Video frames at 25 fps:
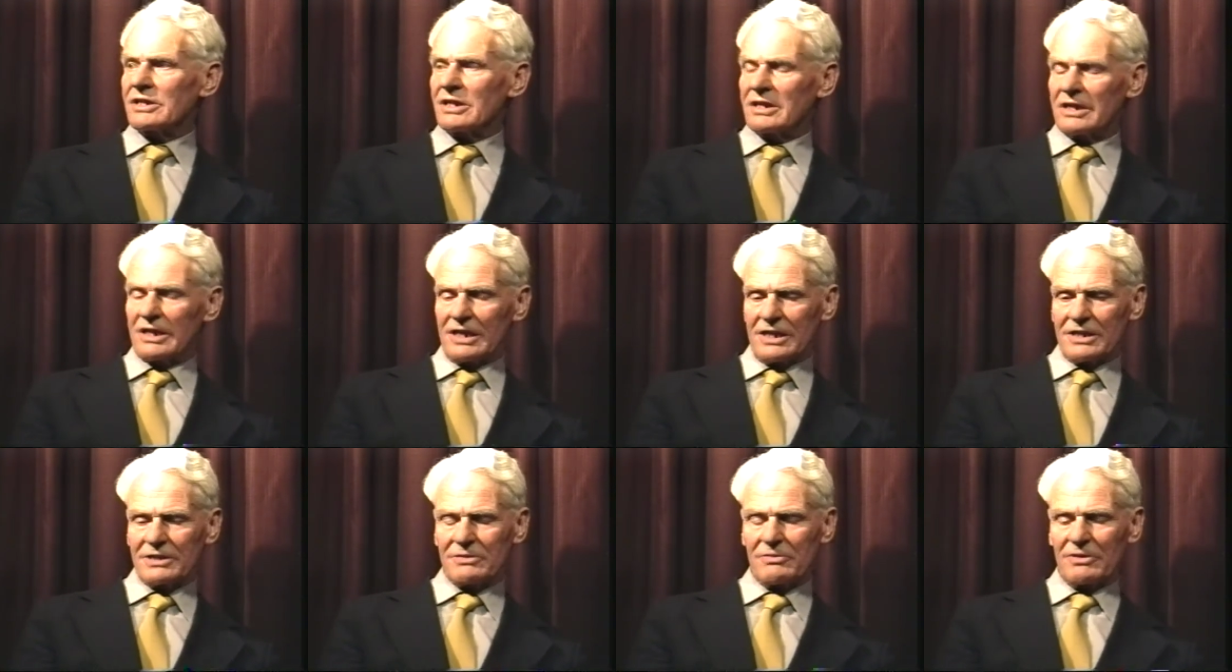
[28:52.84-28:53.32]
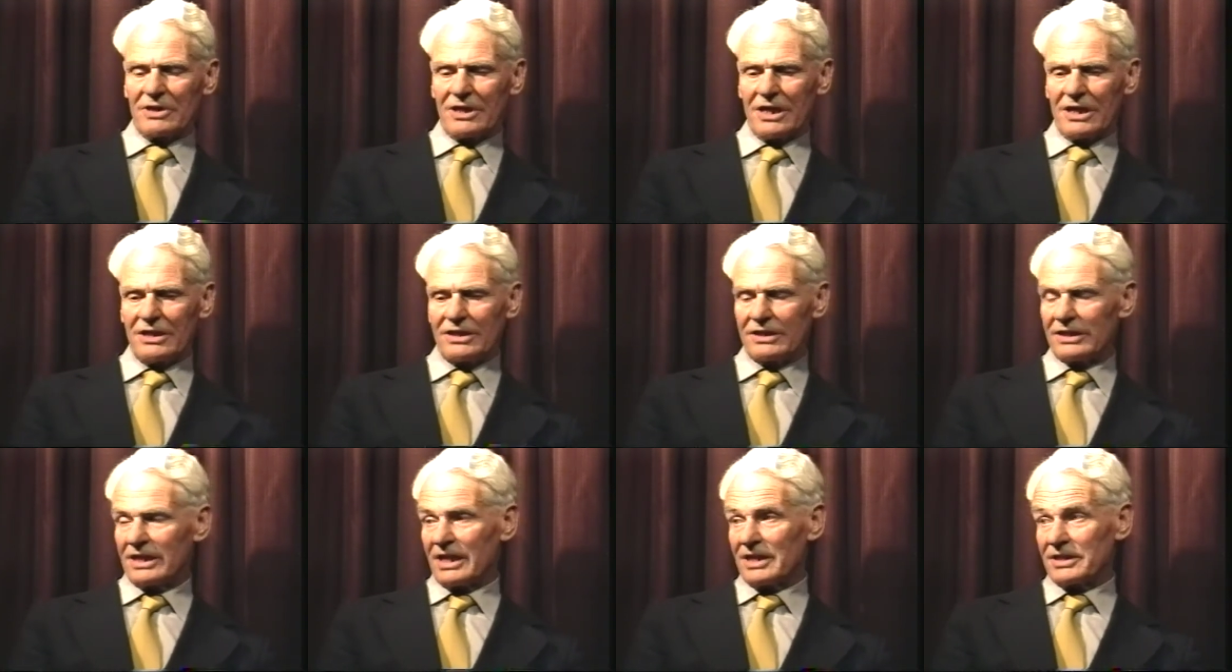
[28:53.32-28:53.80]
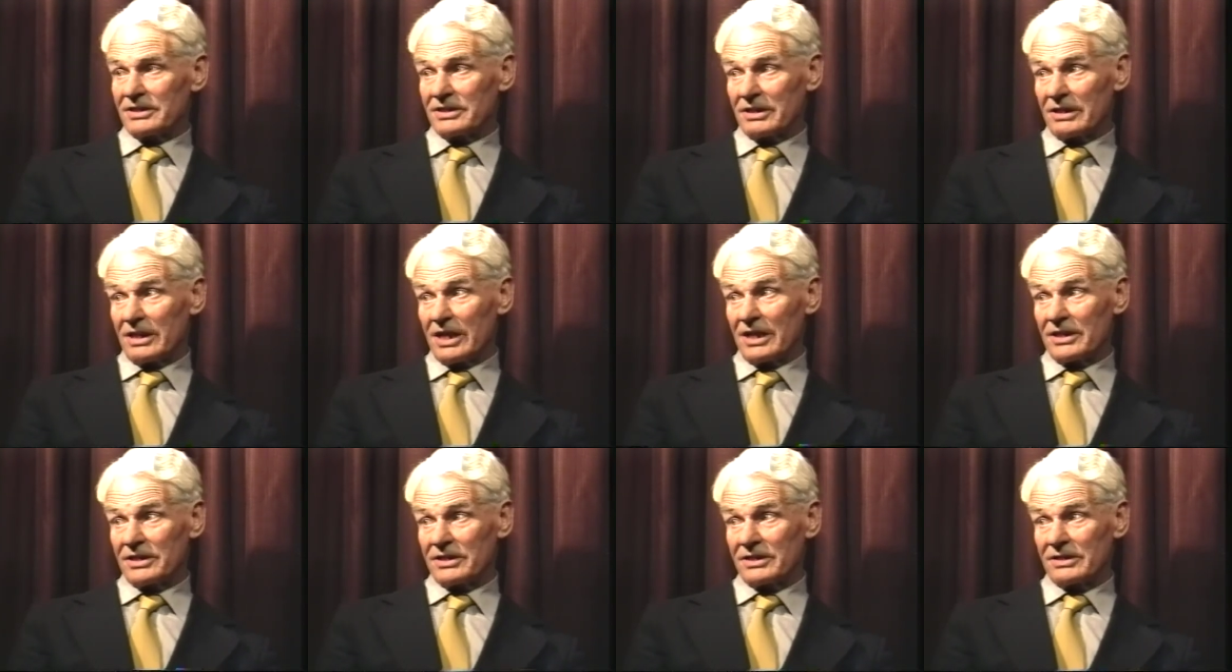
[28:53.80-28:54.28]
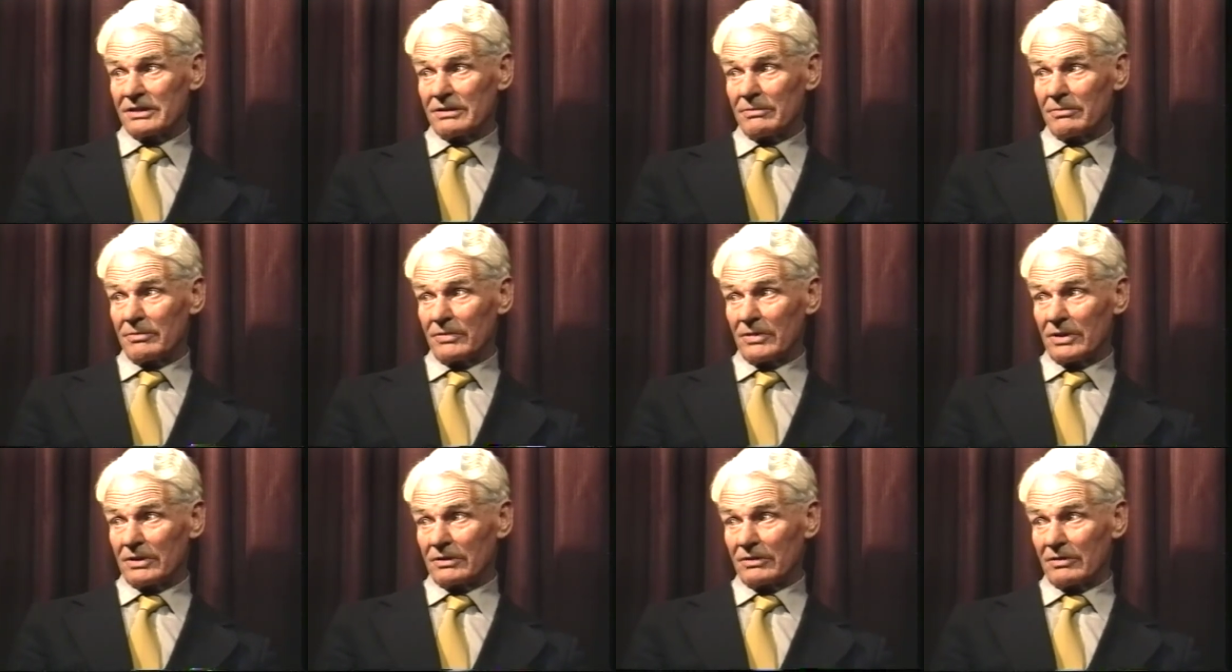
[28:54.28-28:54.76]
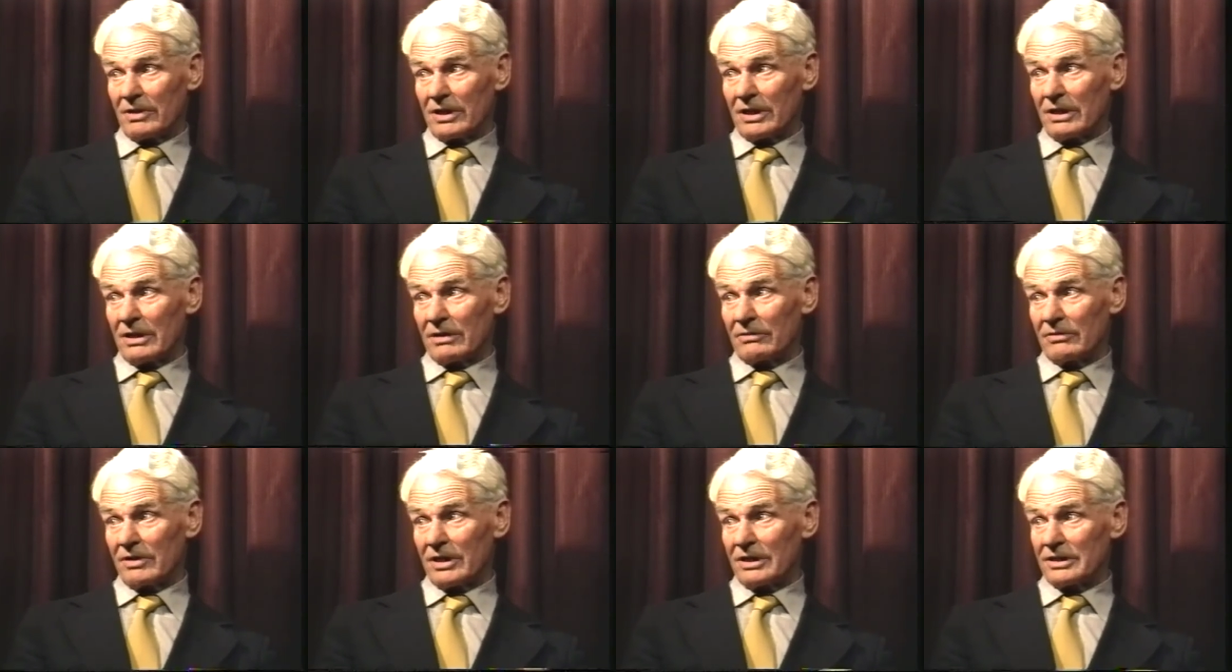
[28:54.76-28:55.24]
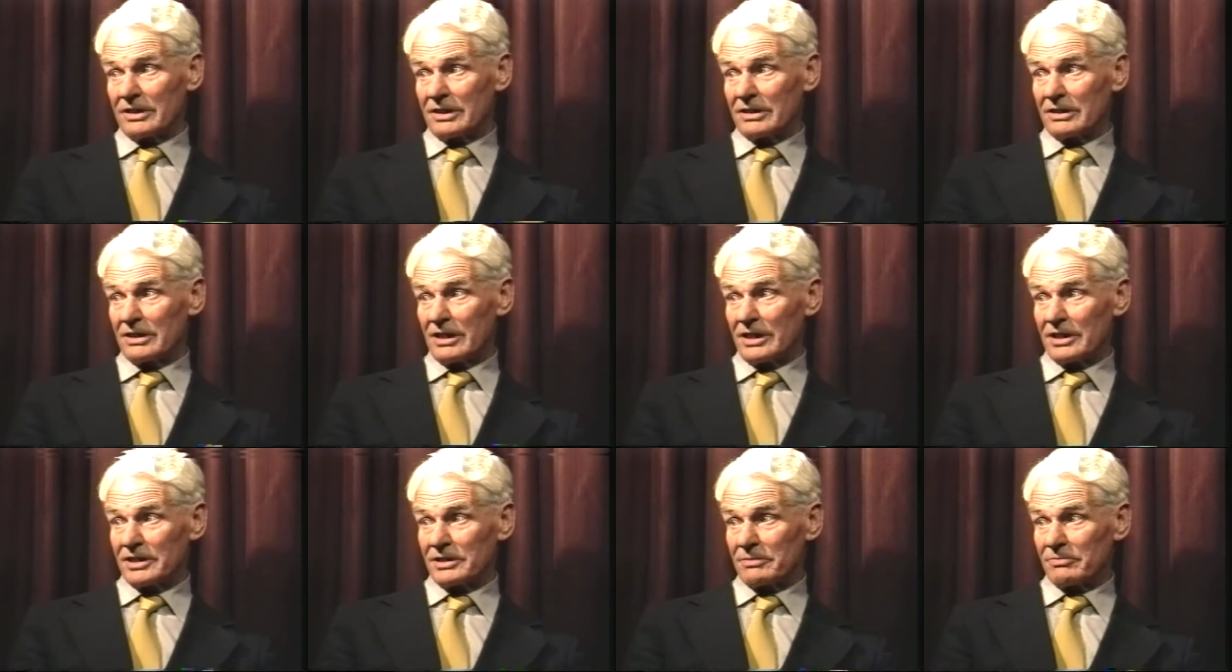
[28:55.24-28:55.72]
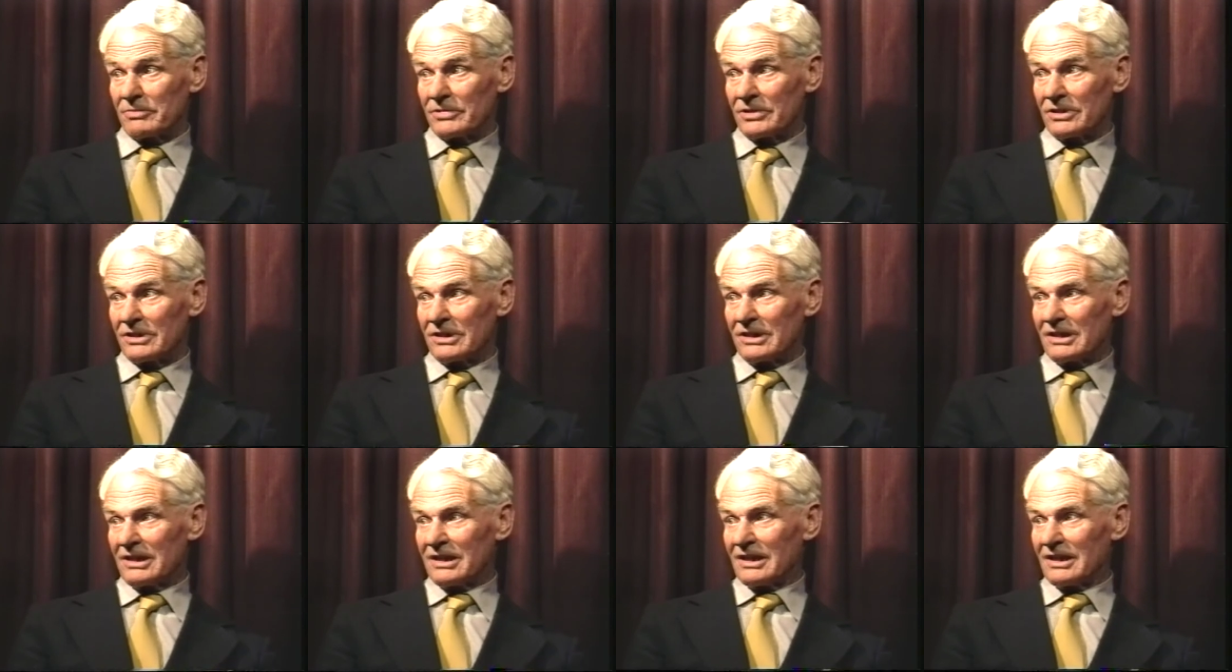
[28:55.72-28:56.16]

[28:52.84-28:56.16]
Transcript: yes, well, I think that's, a, that's a great, a great enhancement.